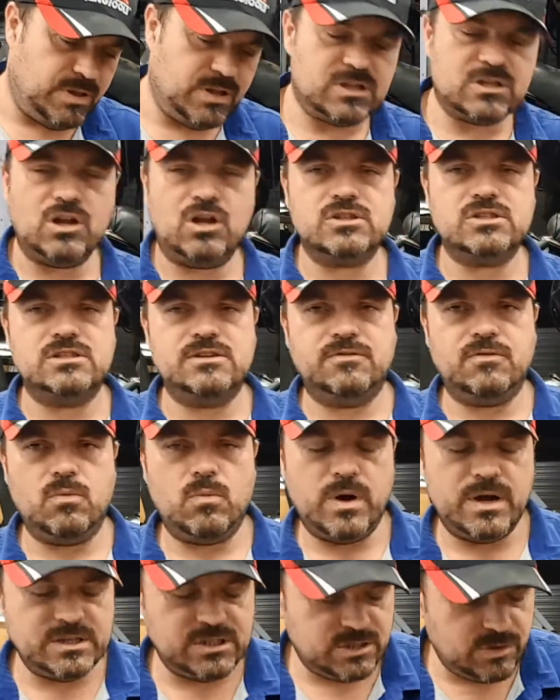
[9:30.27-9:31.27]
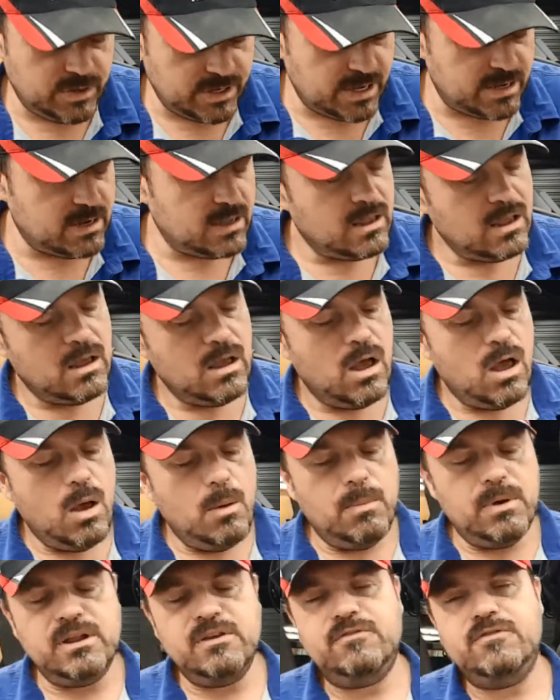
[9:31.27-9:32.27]
There's lots of different ways of doing it,
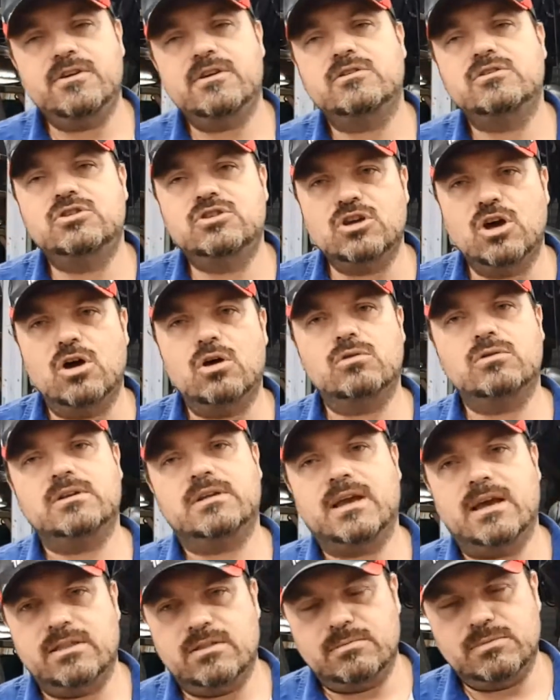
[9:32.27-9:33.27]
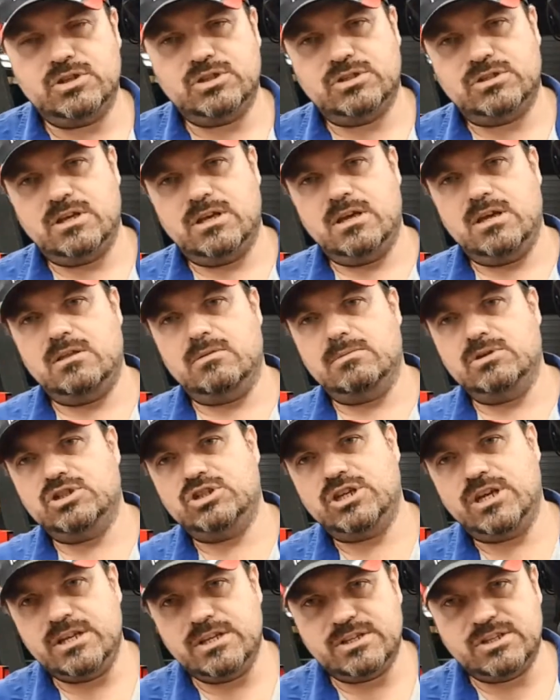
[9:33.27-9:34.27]
but if you don't get the
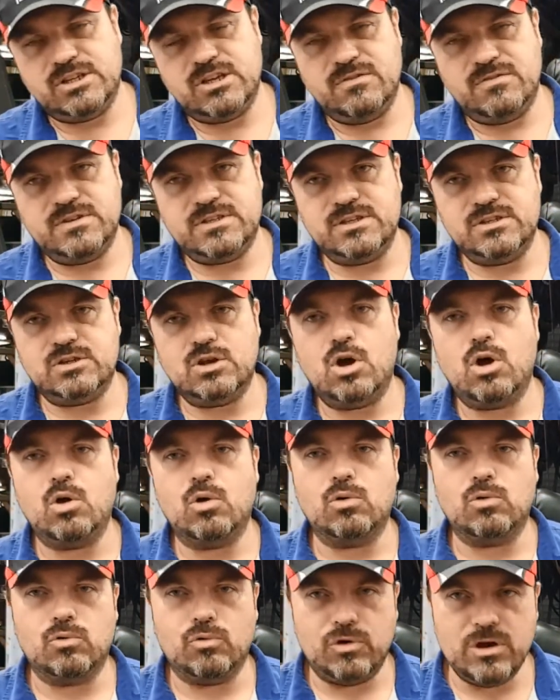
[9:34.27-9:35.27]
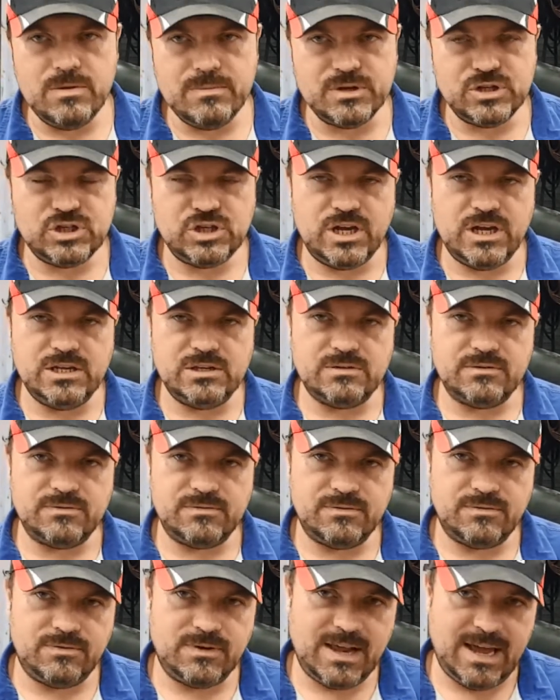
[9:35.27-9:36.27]
machine surfaces remachined
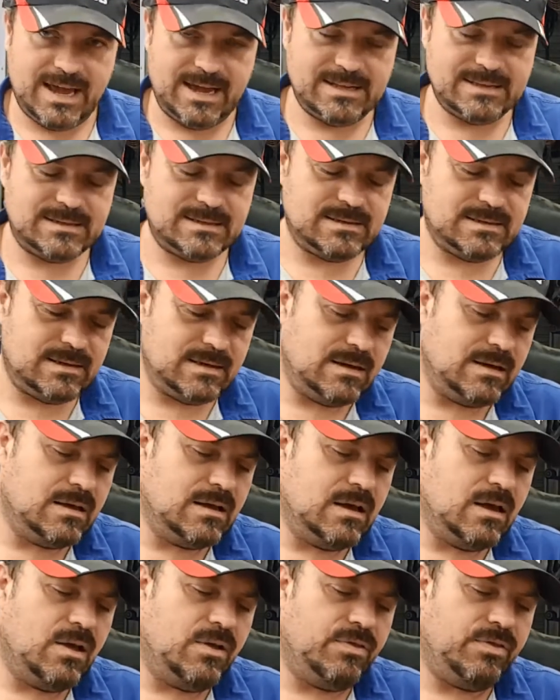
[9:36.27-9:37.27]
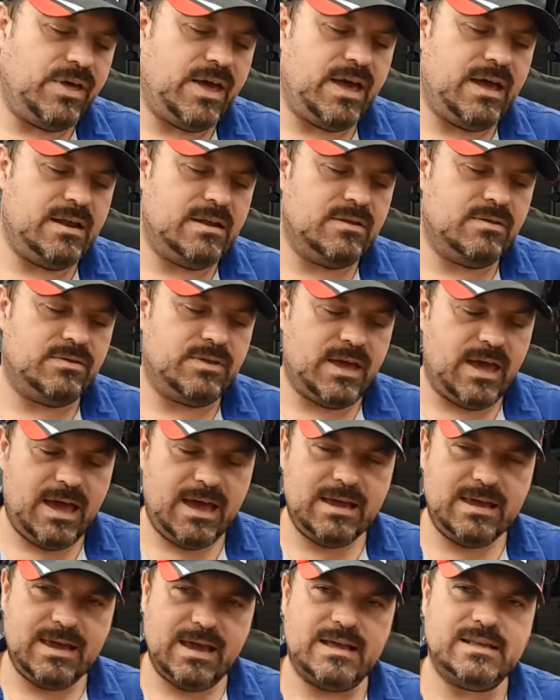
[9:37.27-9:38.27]
flat, then the
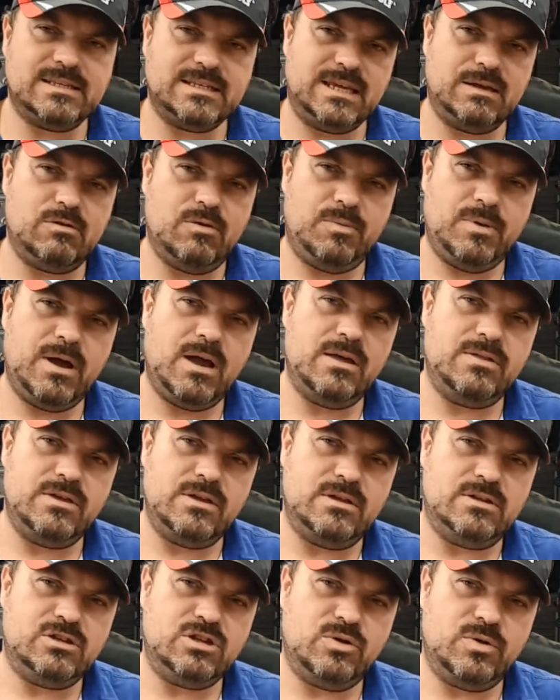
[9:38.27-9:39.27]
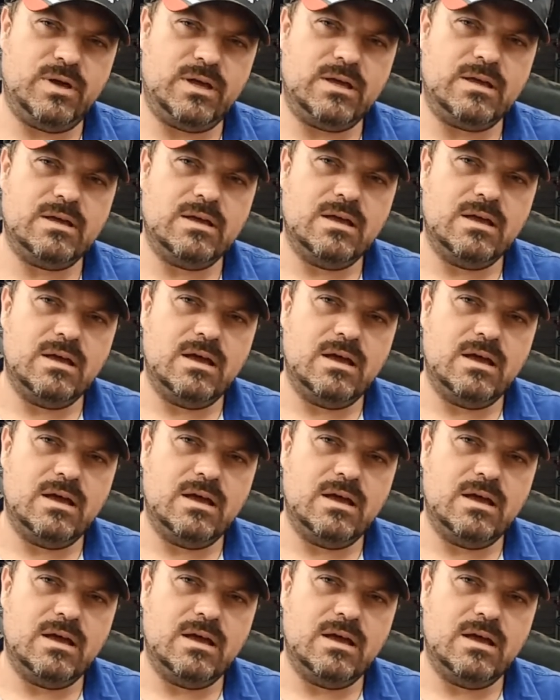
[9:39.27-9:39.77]
head gasket repair that you're doing,